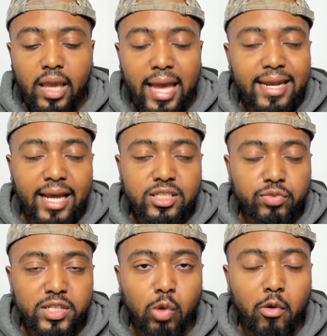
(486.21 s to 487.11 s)
And that's the
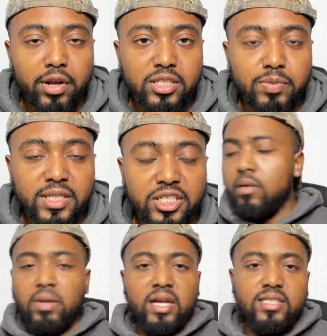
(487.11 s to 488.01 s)
reason why we're in this
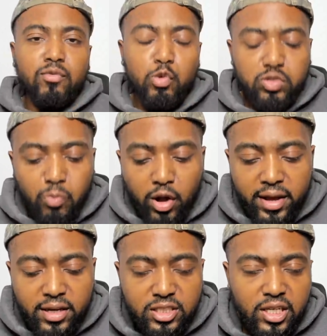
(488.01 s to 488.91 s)
position. Because if we was more
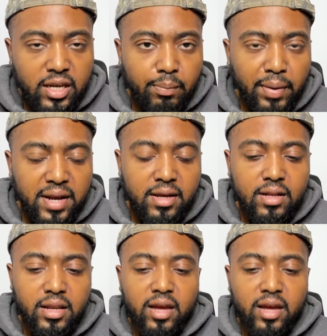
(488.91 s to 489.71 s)
energy independent,